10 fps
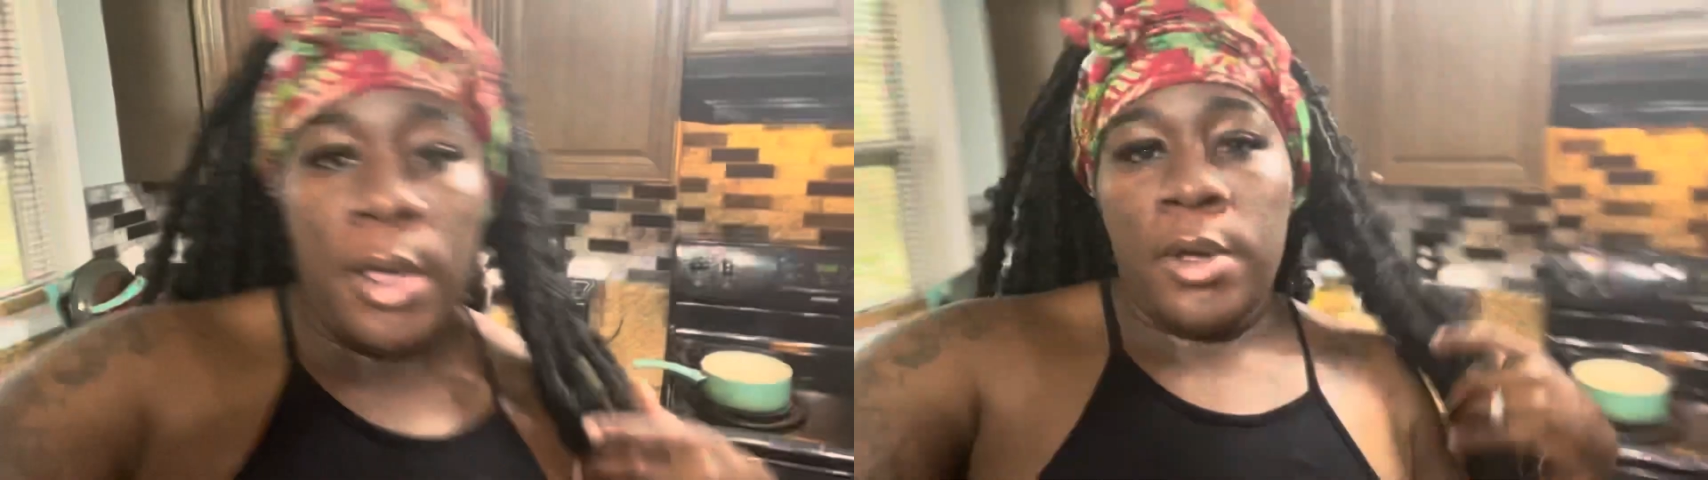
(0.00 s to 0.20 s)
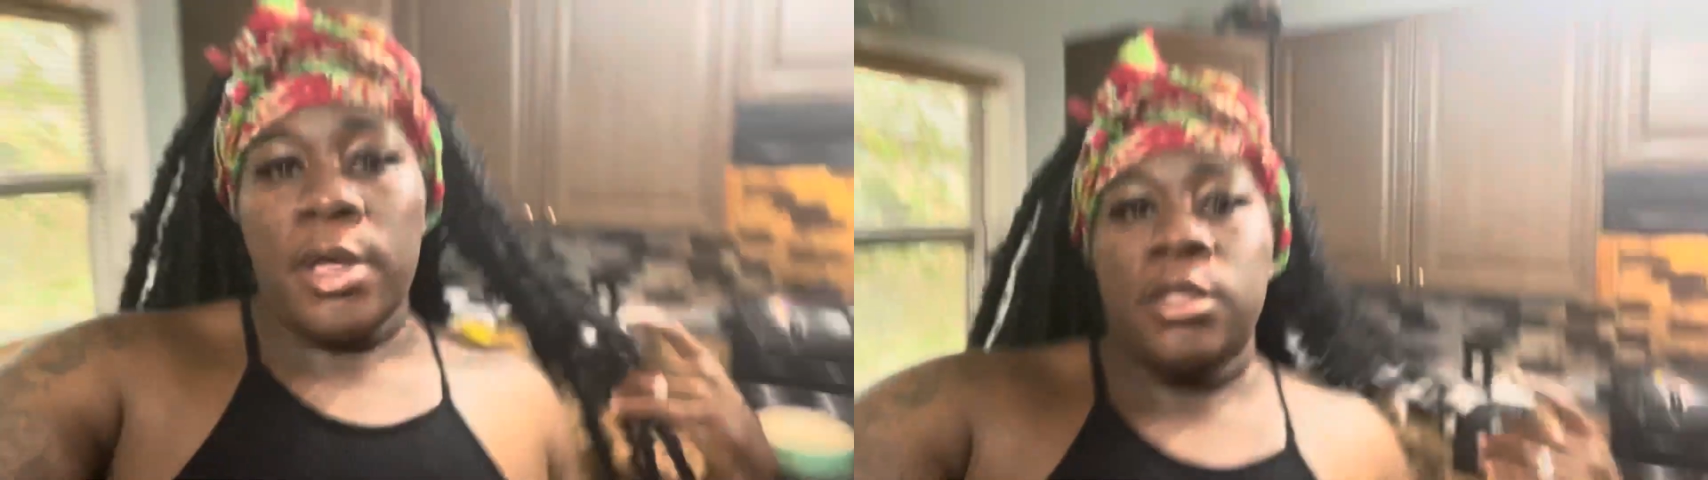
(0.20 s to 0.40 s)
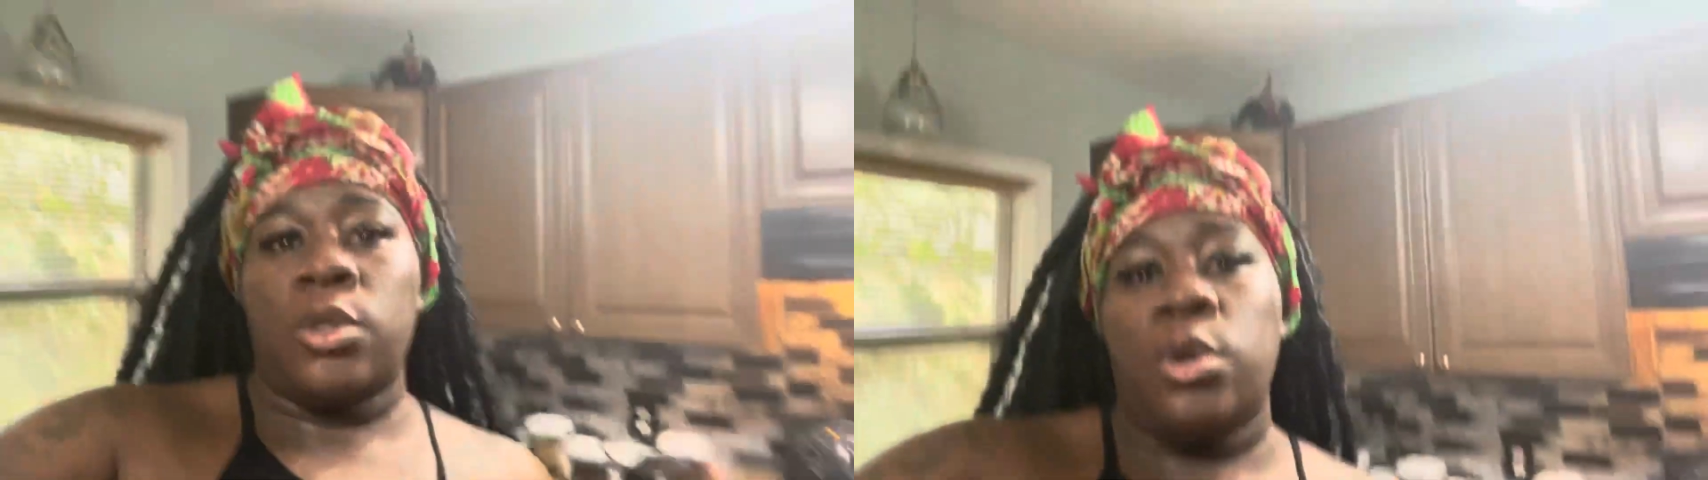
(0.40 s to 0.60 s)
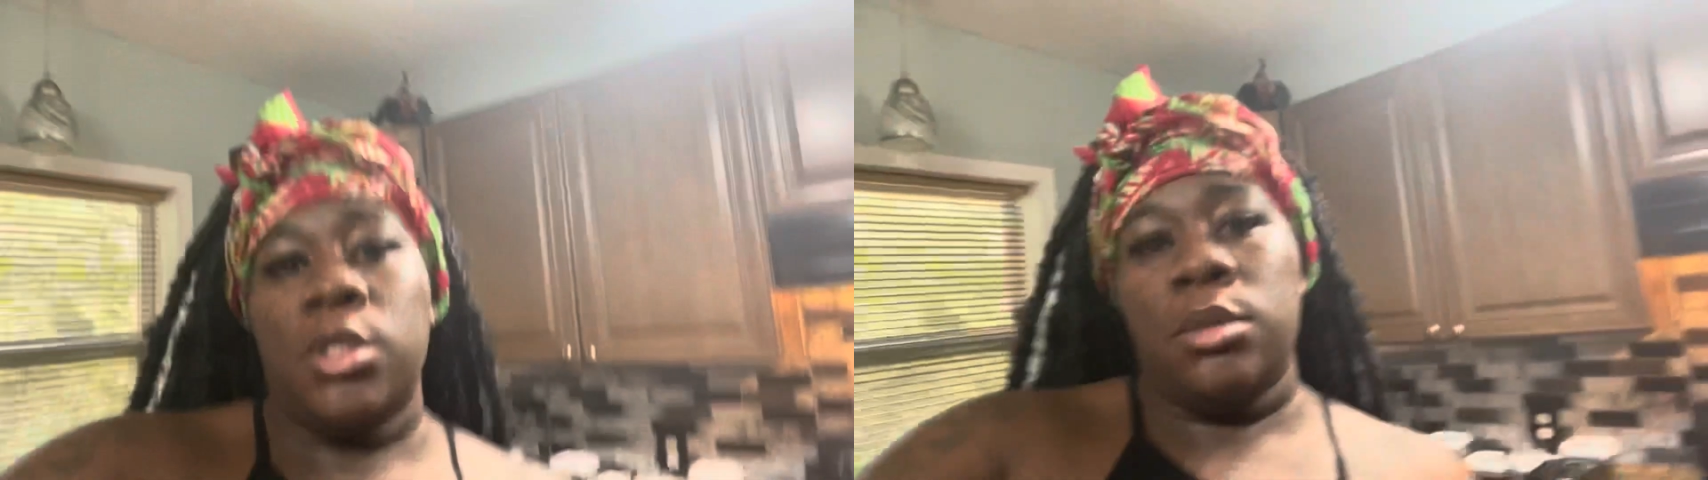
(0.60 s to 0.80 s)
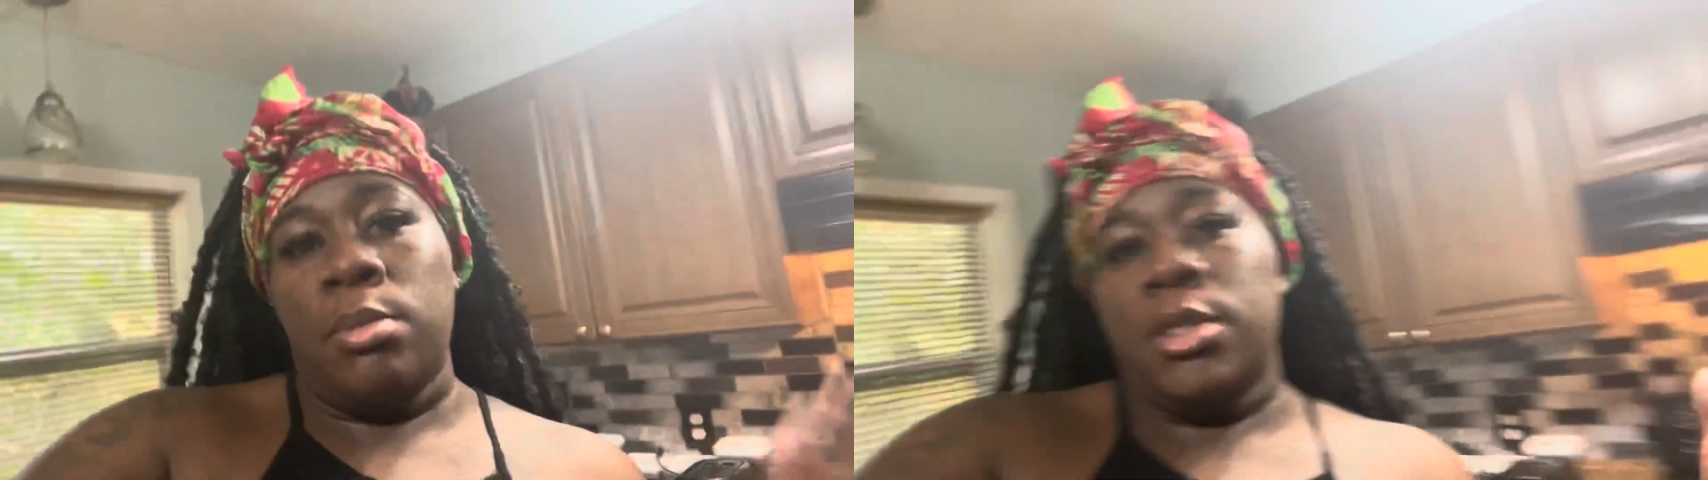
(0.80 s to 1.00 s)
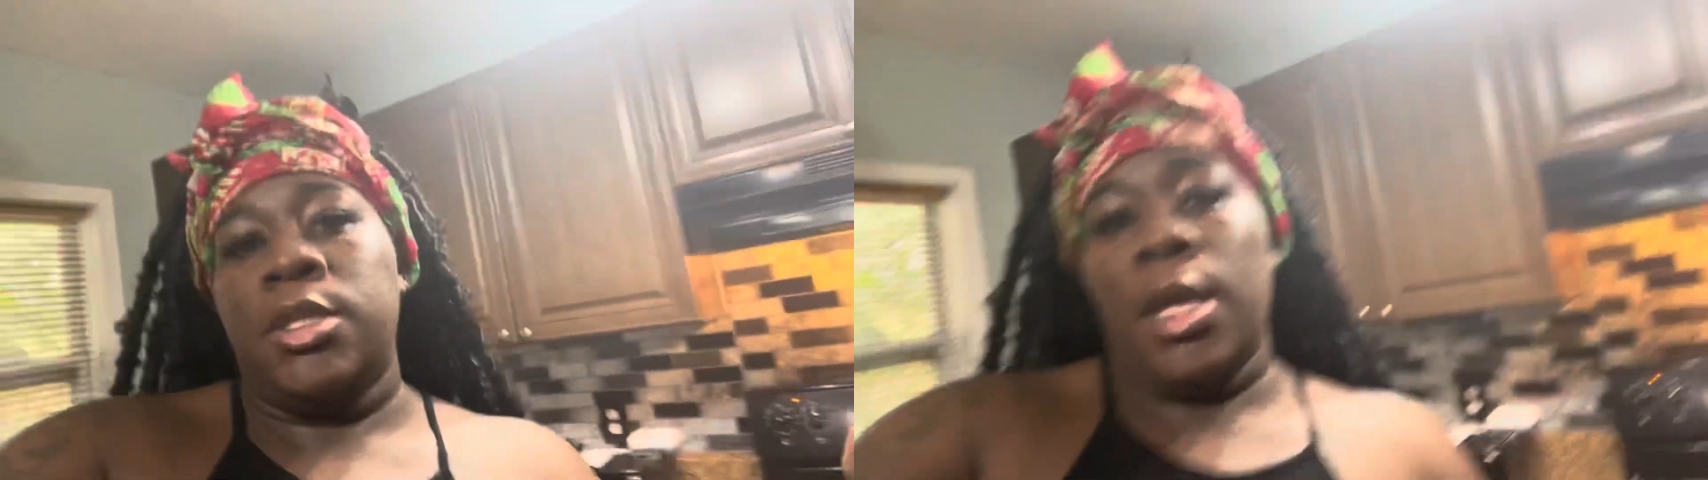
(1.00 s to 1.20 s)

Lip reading: It's Christmas